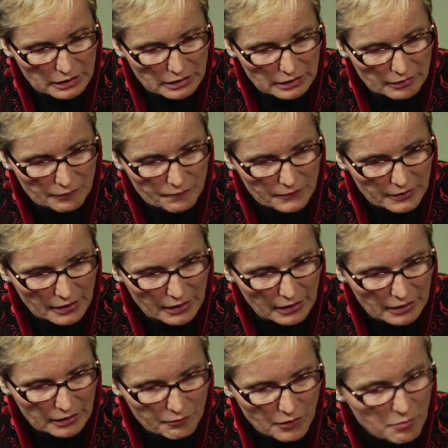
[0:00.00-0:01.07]

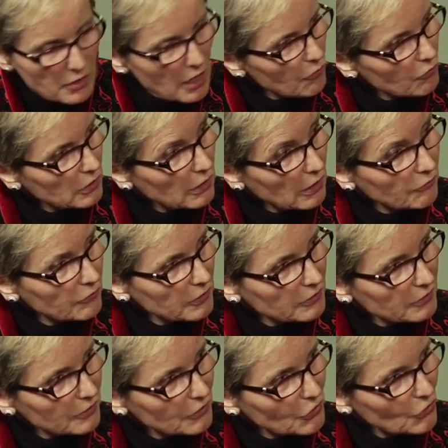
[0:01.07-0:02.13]
and my mom would love it.
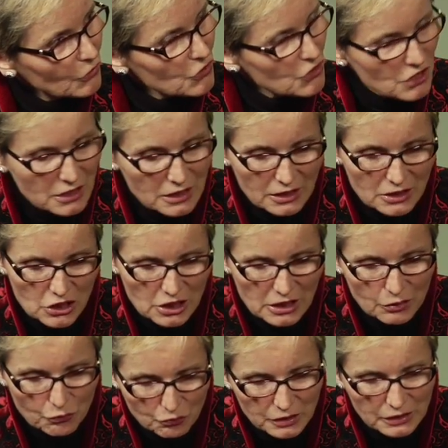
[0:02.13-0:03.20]
You know,
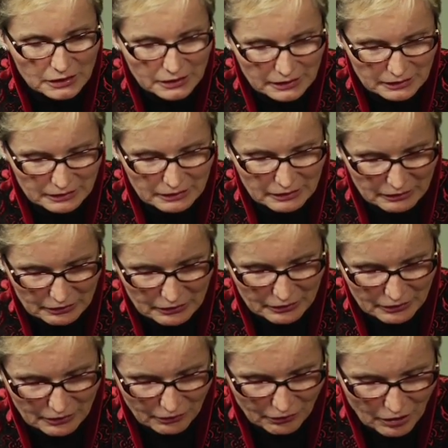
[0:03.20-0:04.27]
she really
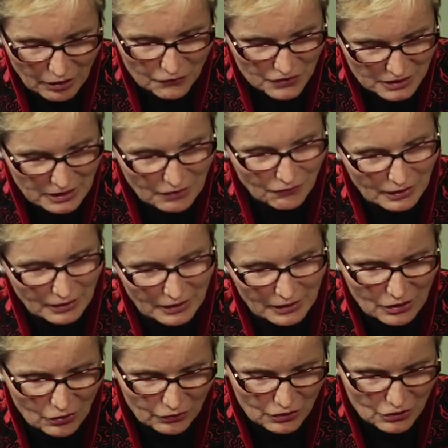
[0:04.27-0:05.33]
loves giving,
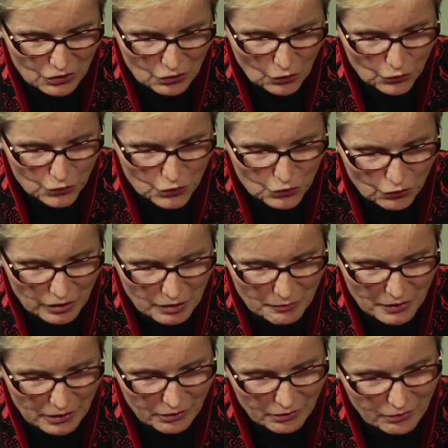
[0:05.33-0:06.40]
and you know, there's a whole story
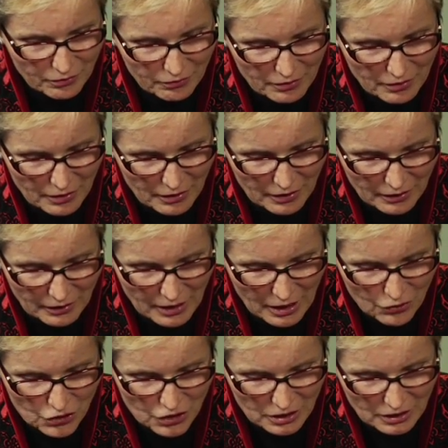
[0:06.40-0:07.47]
about her.
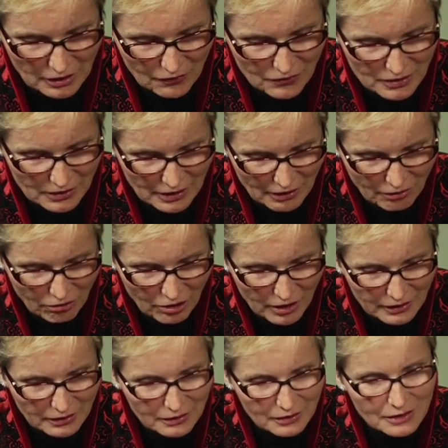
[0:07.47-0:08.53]
How she gives, and I
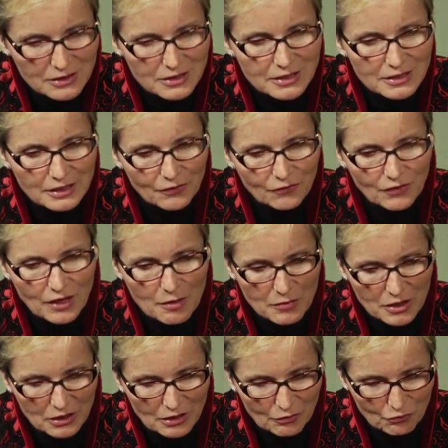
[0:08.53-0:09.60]
like this, if I
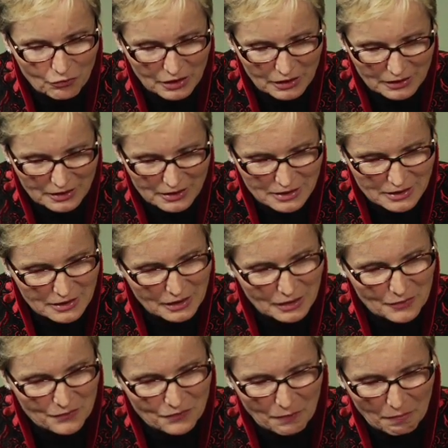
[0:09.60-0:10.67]
may read this,
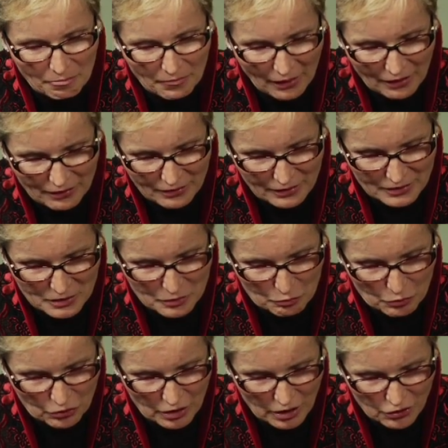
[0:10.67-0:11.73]
this
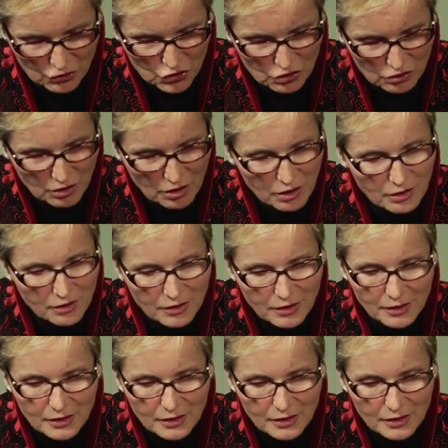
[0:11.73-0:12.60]
Bernard Shaw